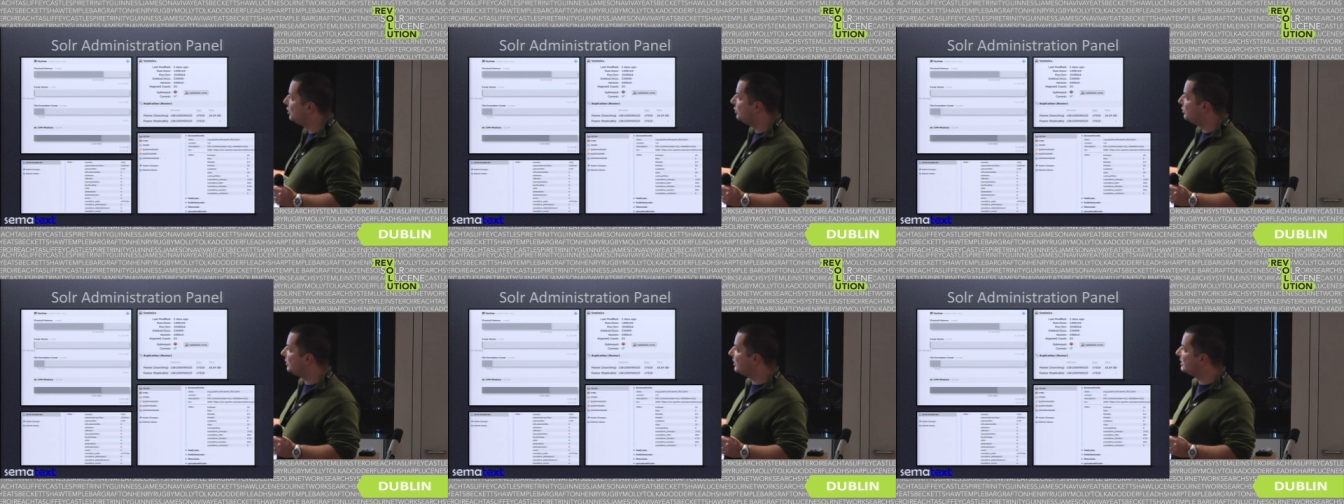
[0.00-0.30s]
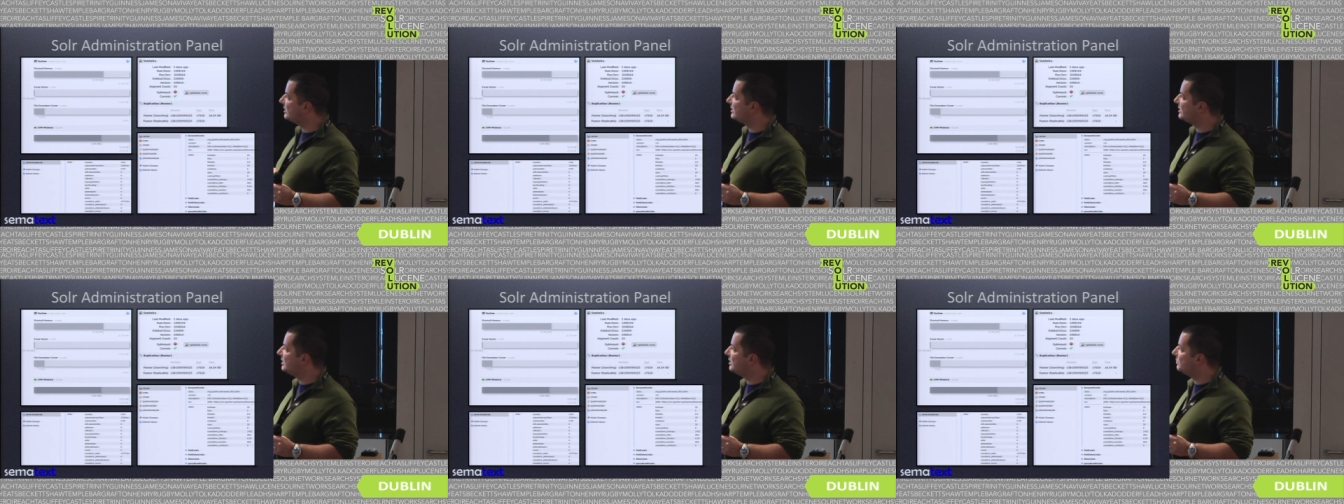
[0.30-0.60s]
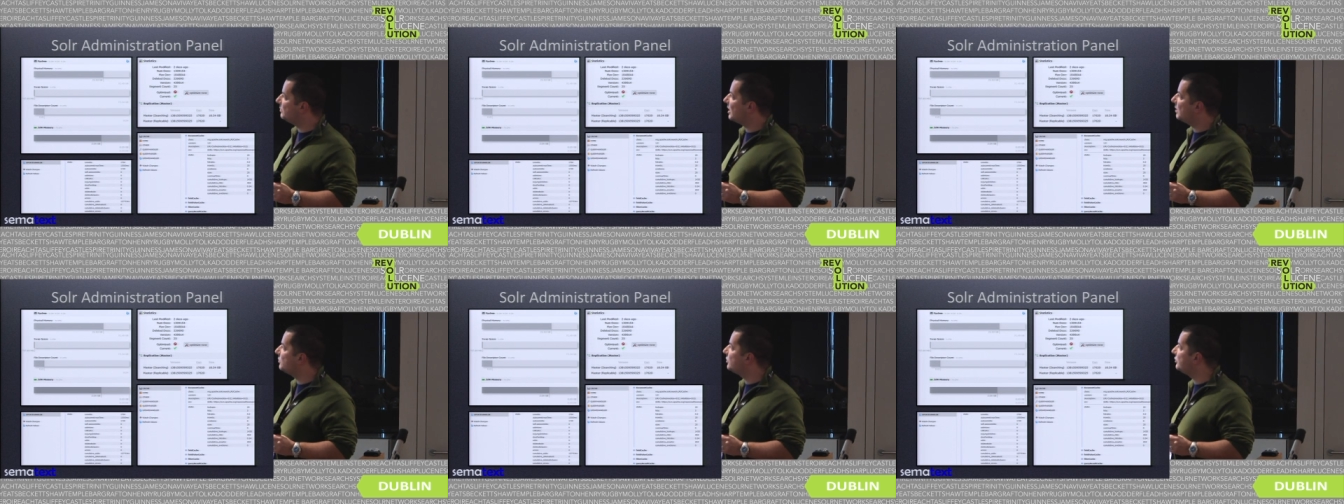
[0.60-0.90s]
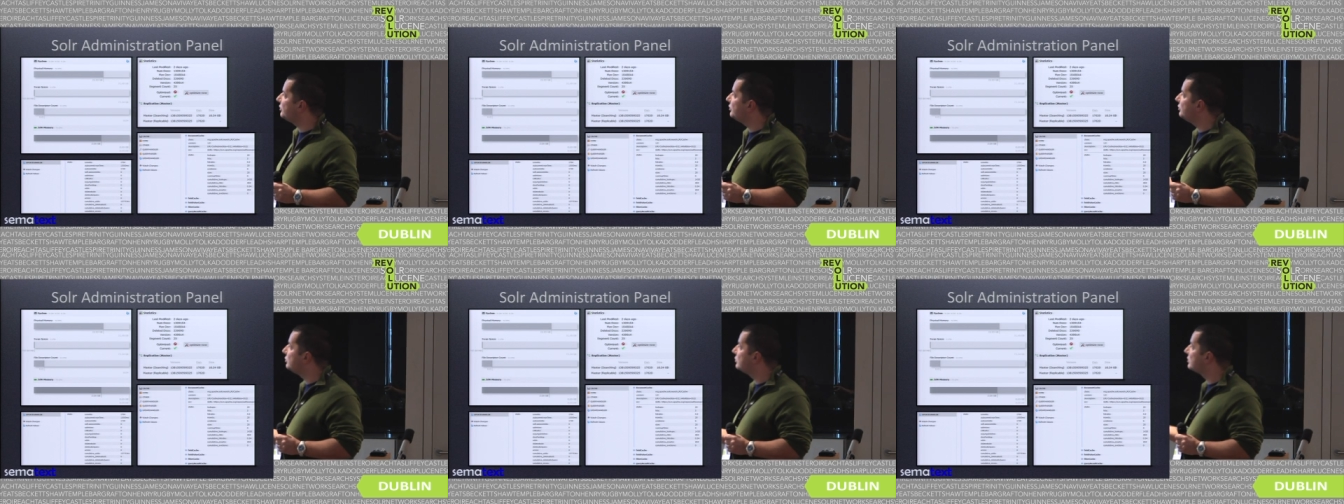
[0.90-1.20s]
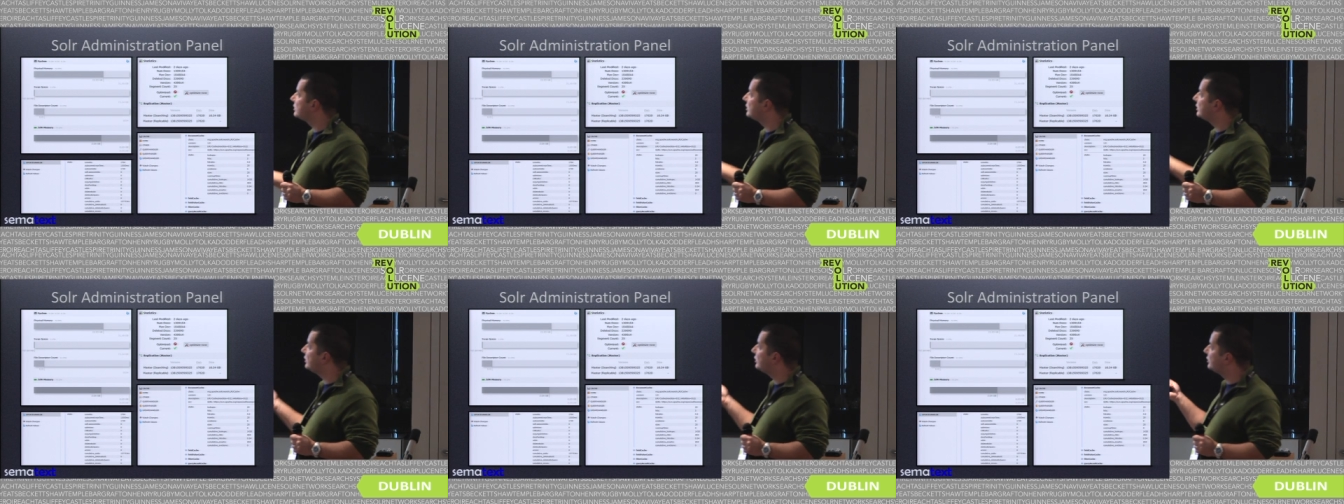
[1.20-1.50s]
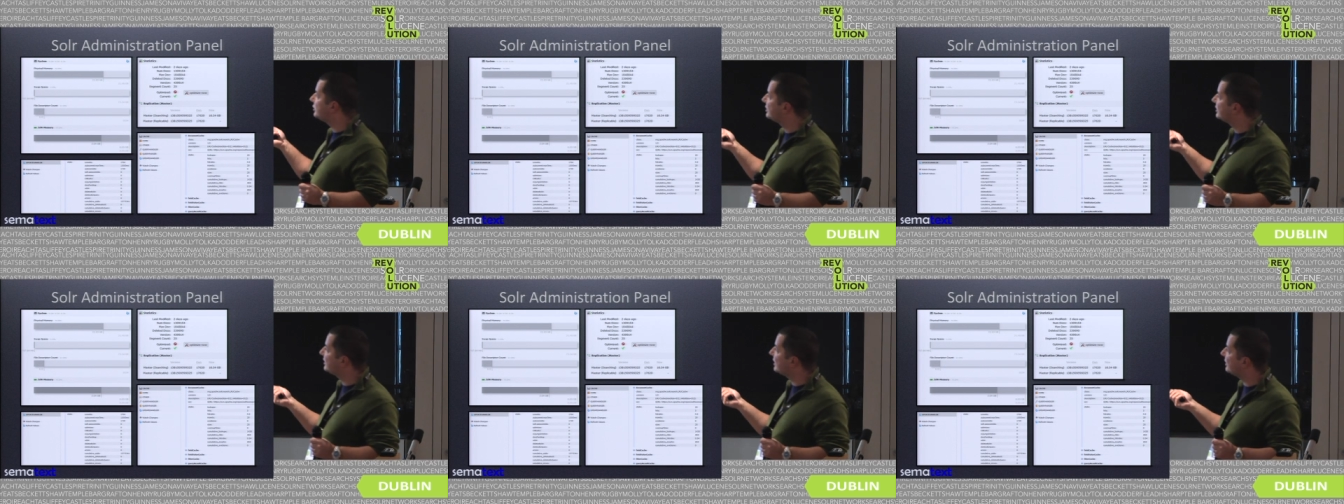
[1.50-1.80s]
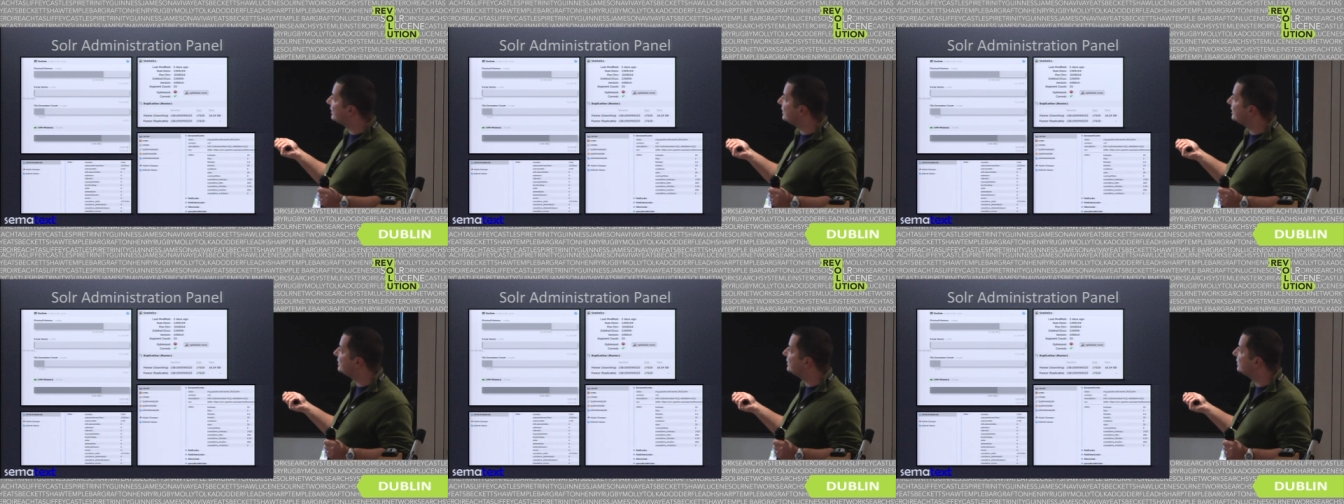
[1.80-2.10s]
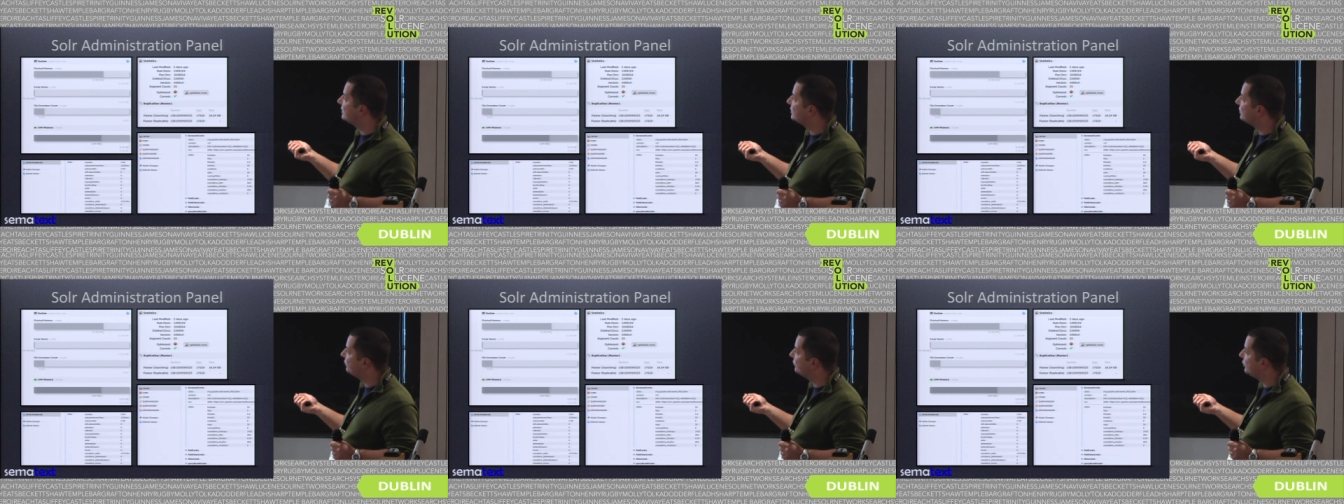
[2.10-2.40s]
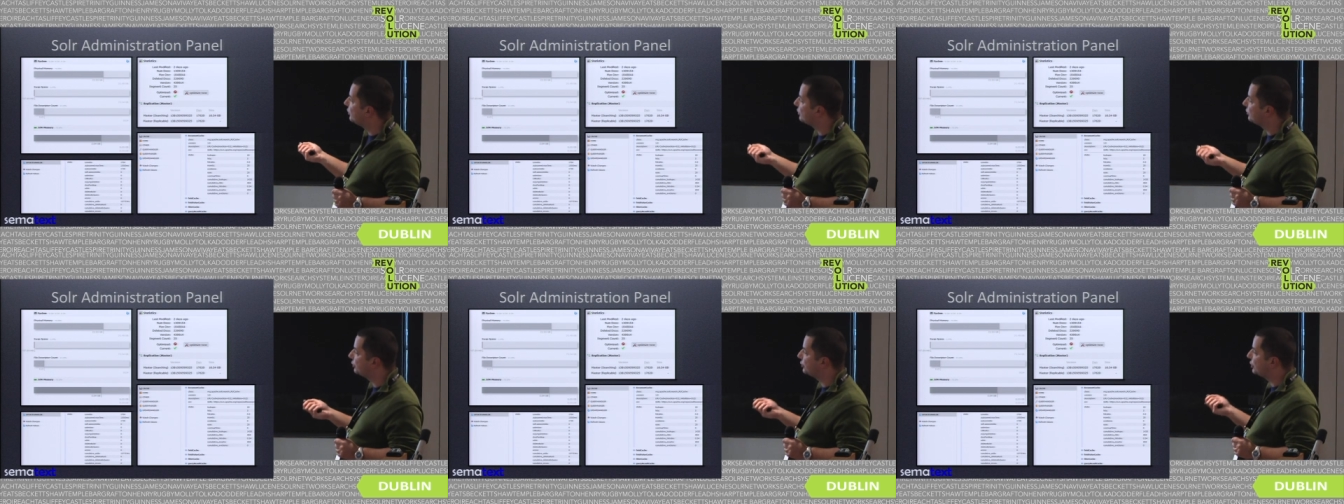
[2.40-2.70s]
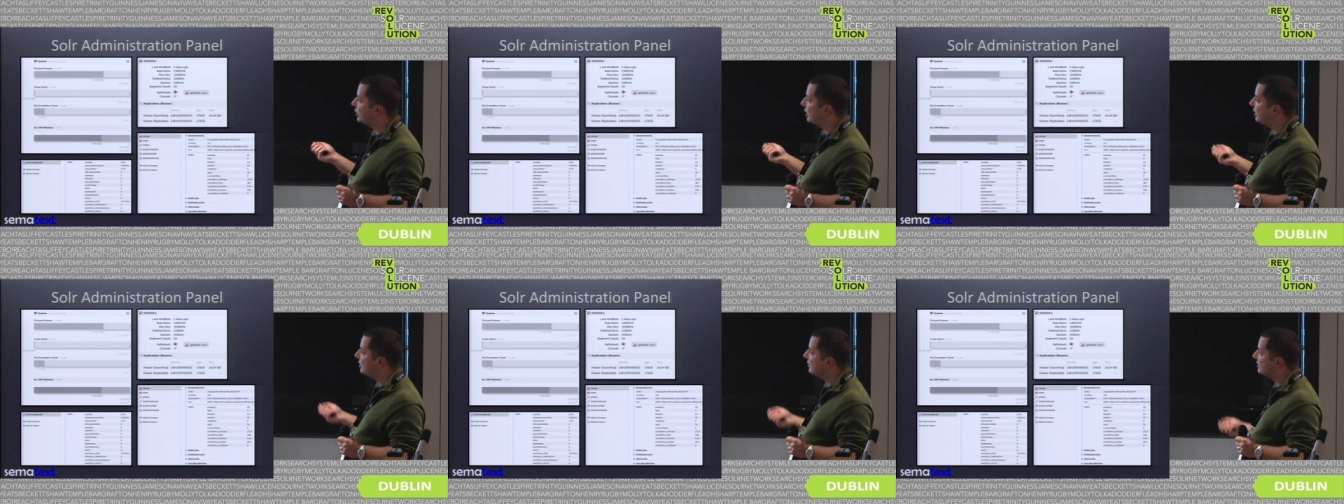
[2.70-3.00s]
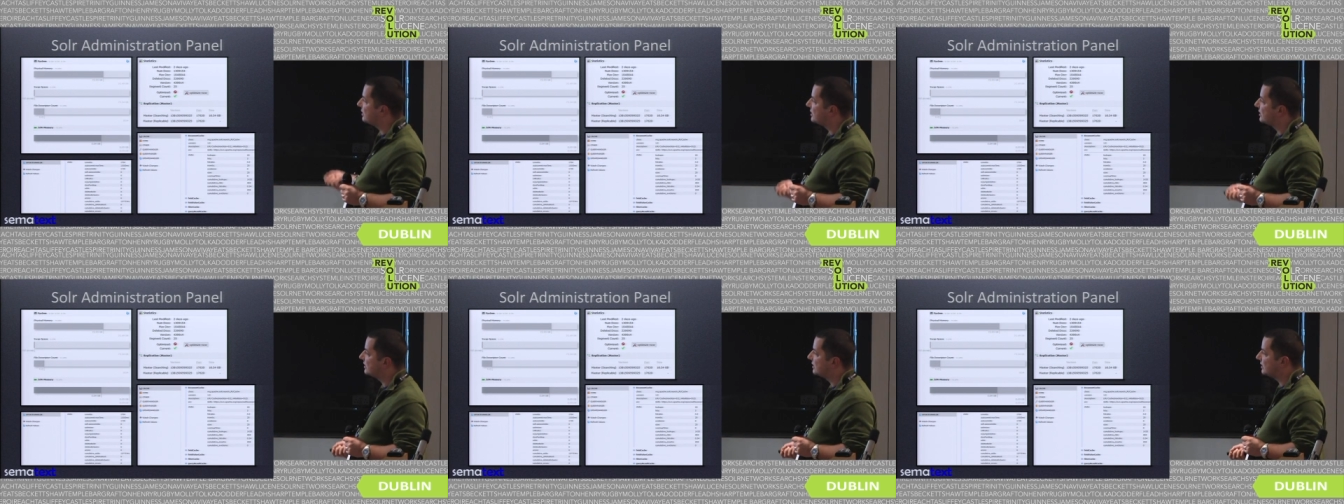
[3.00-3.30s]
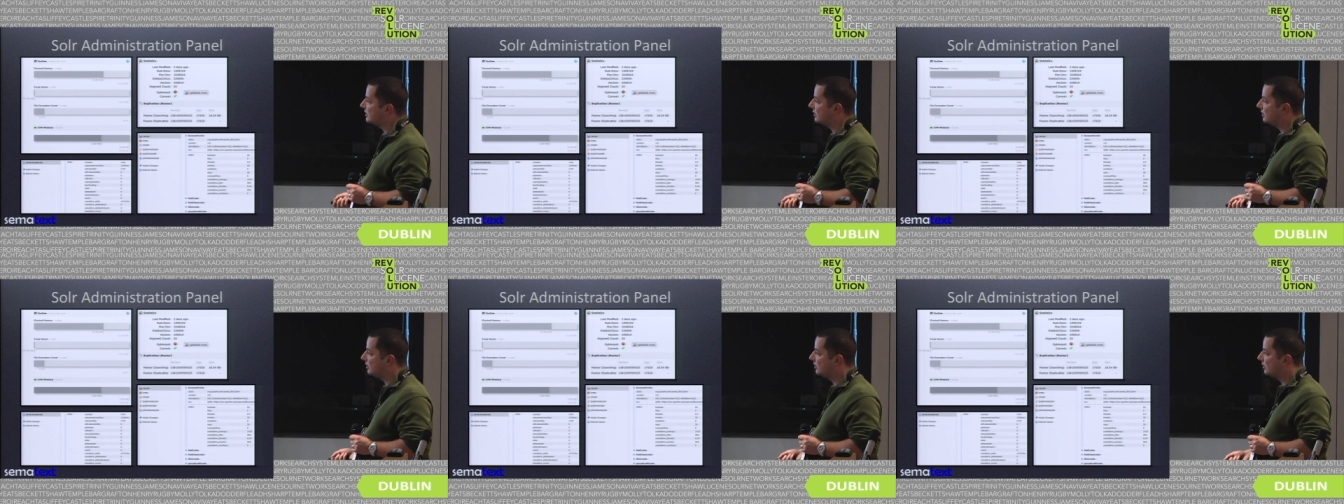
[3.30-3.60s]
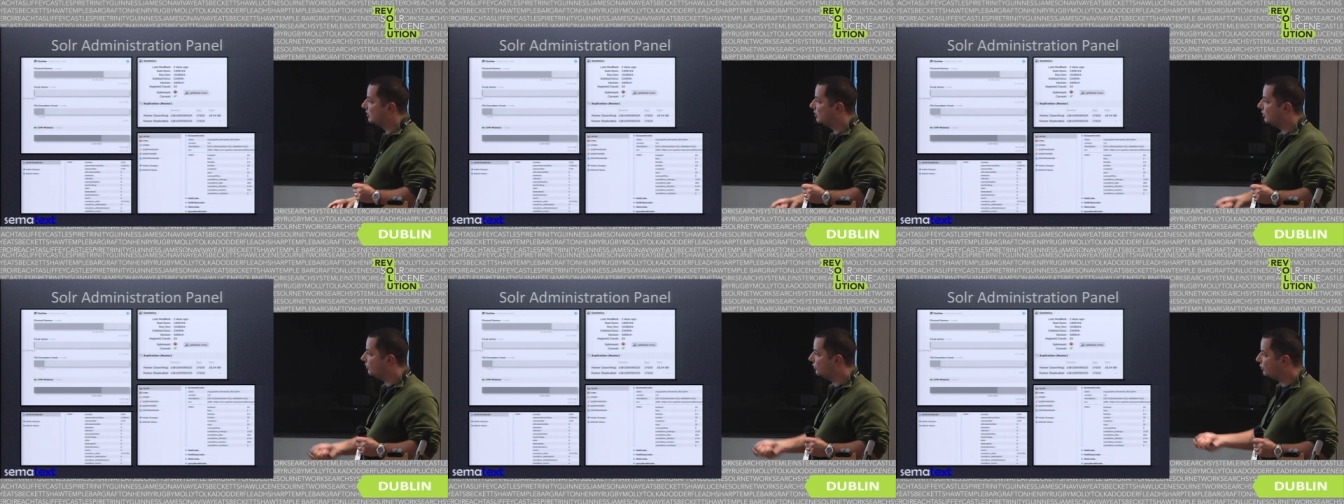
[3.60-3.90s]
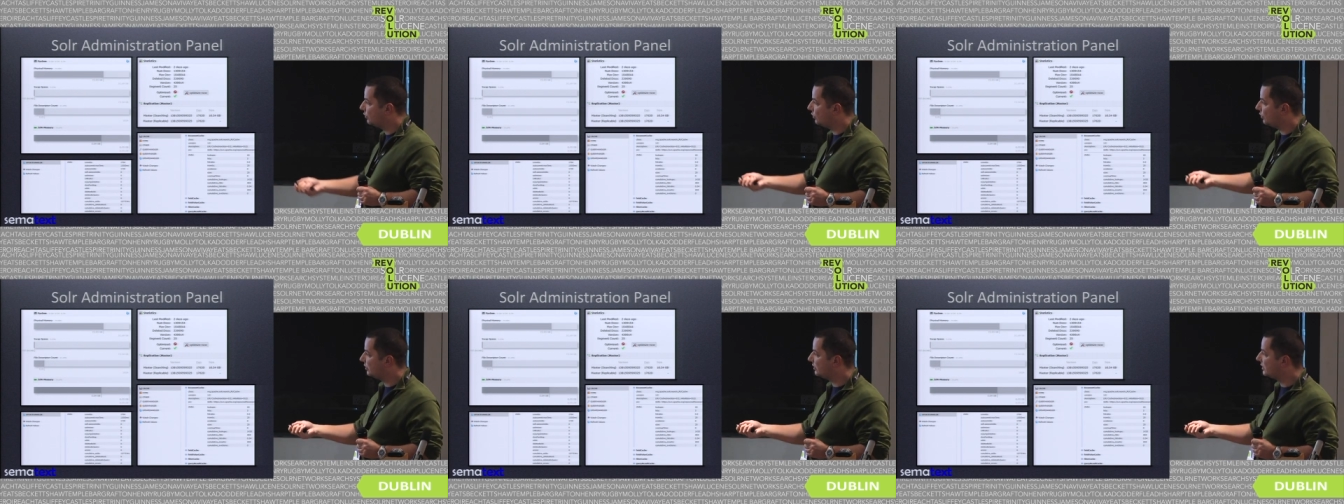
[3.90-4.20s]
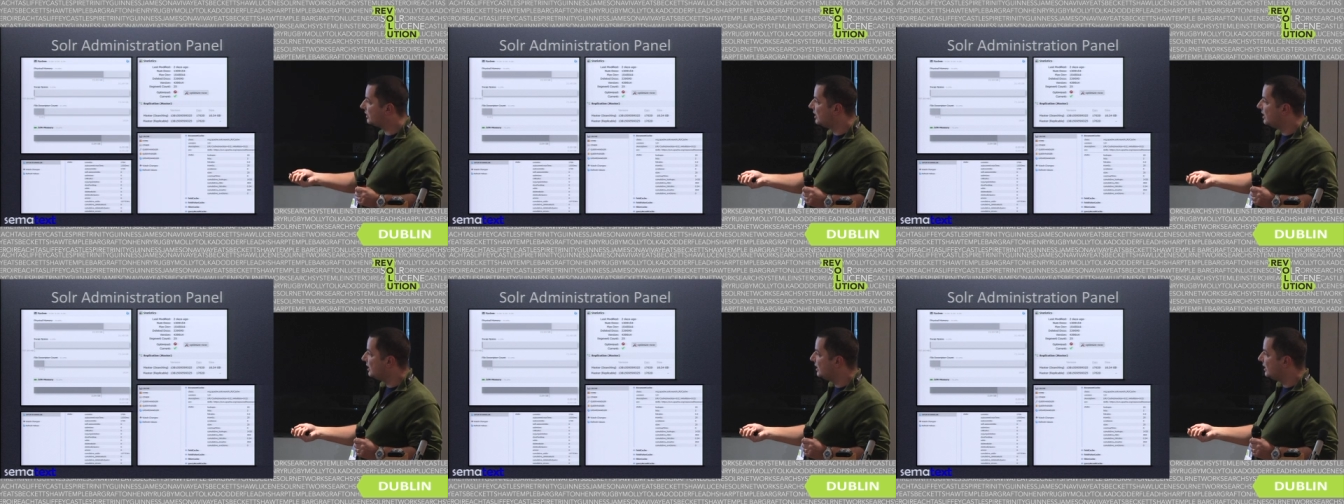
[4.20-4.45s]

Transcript: You can see the memory usage, statistics of your shards, uh, of course,